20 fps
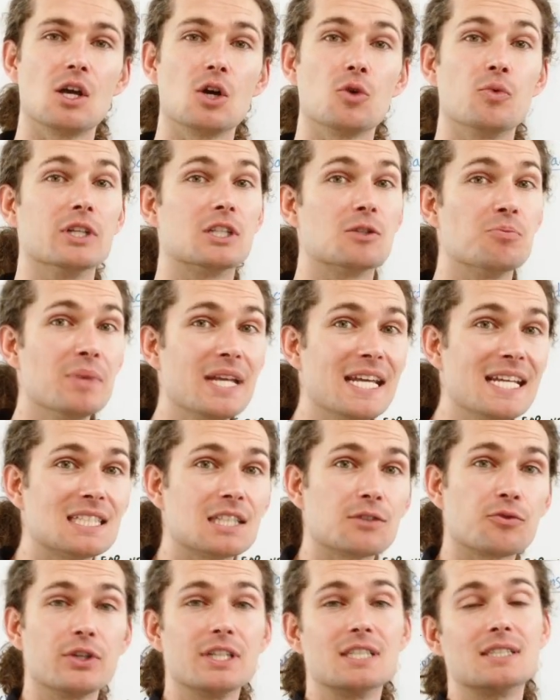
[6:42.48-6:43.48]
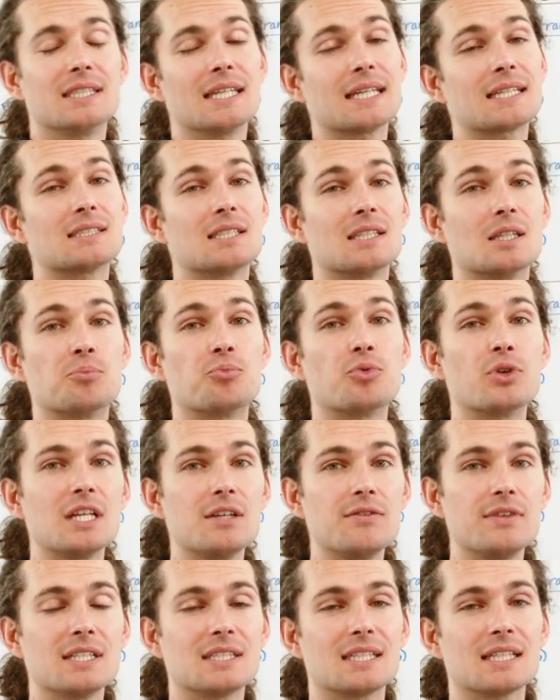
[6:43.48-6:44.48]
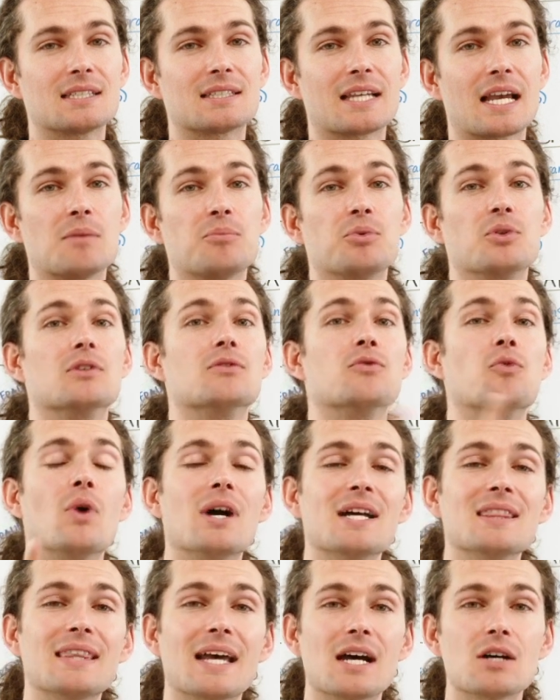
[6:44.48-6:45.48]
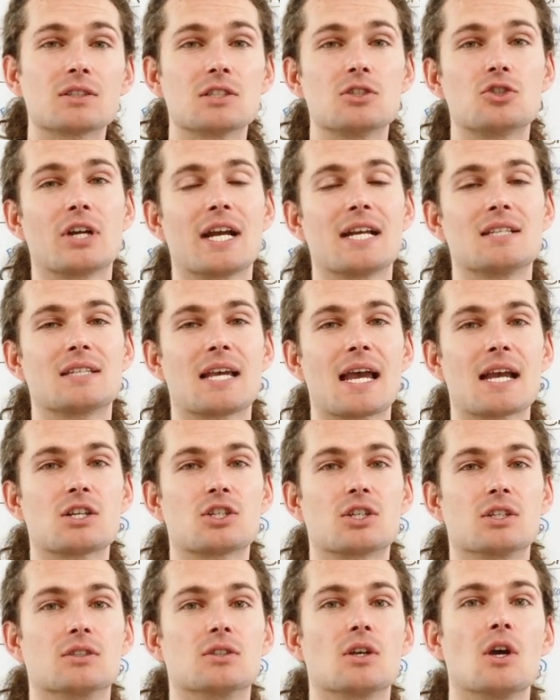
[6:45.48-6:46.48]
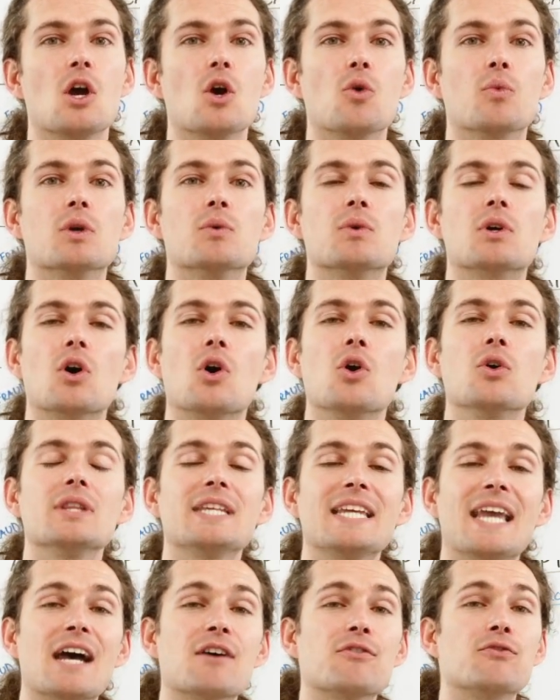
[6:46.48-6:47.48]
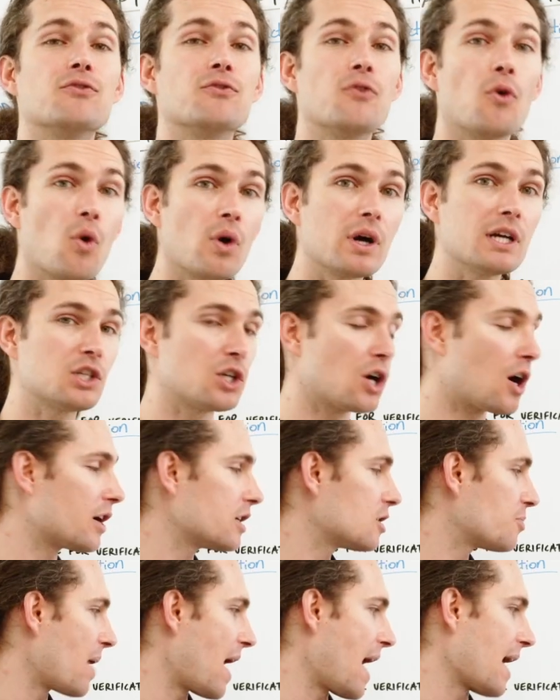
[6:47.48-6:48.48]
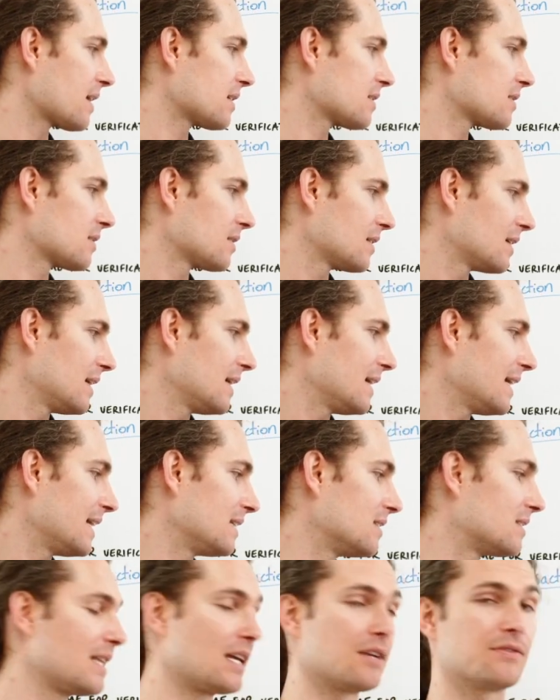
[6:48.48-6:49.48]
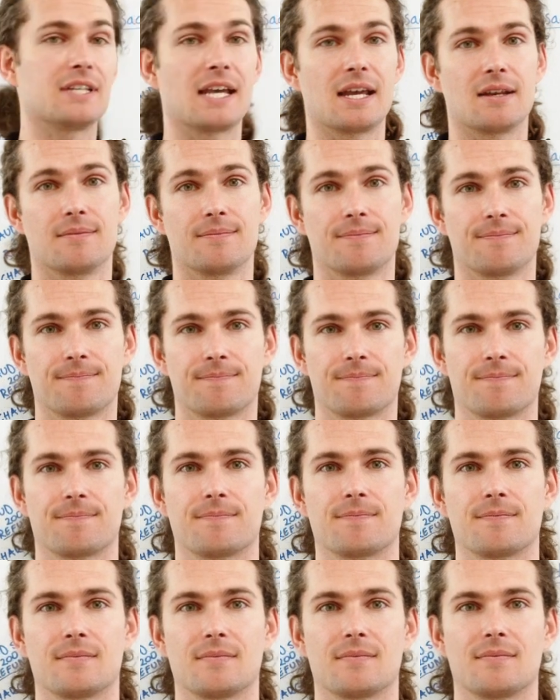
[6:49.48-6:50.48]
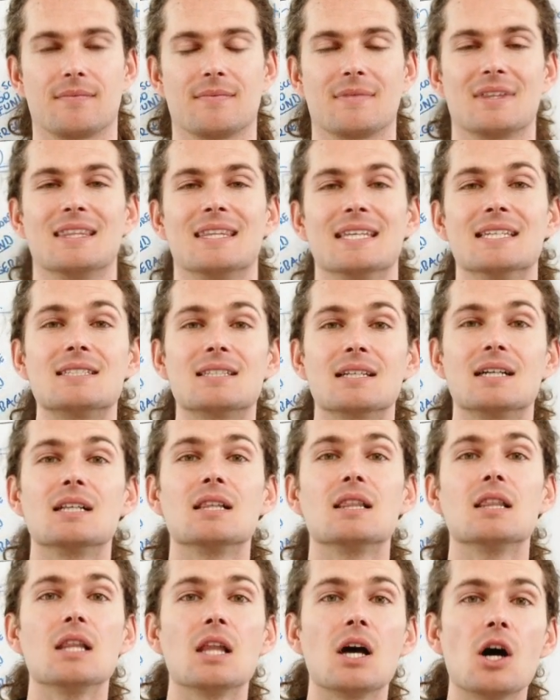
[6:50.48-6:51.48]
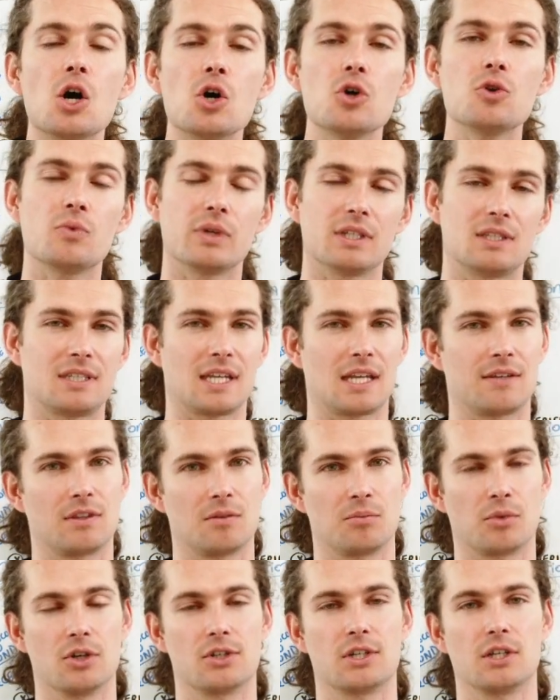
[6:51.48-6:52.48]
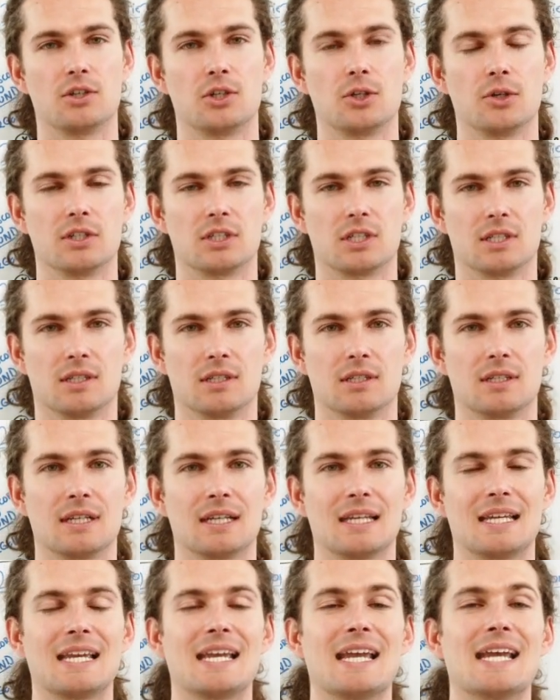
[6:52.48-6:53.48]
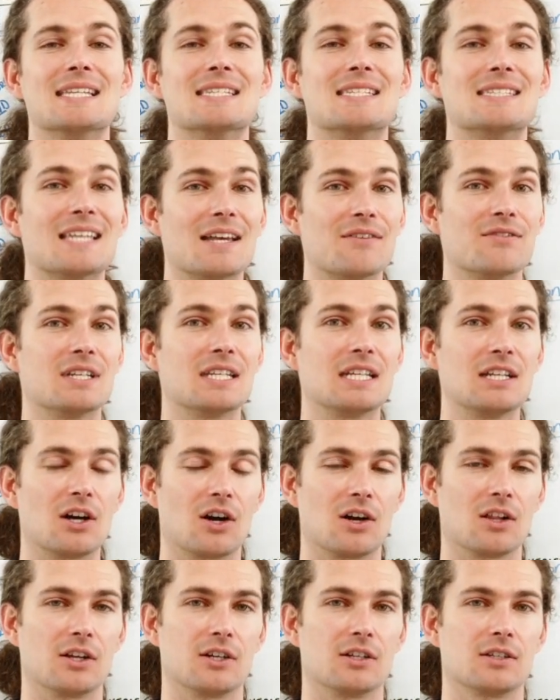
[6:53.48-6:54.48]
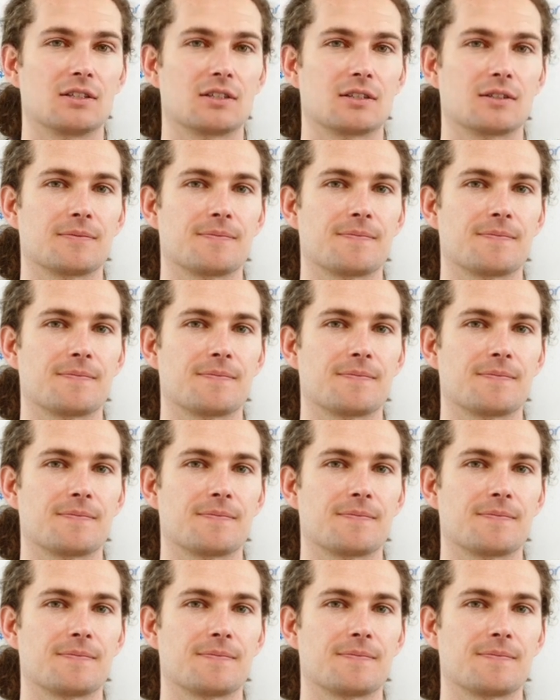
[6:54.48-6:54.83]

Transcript: which means if we stick to the previous example of 1,000 transactions, we would only have 4 chargebacks instead of 10. This alone would save the merchant $270.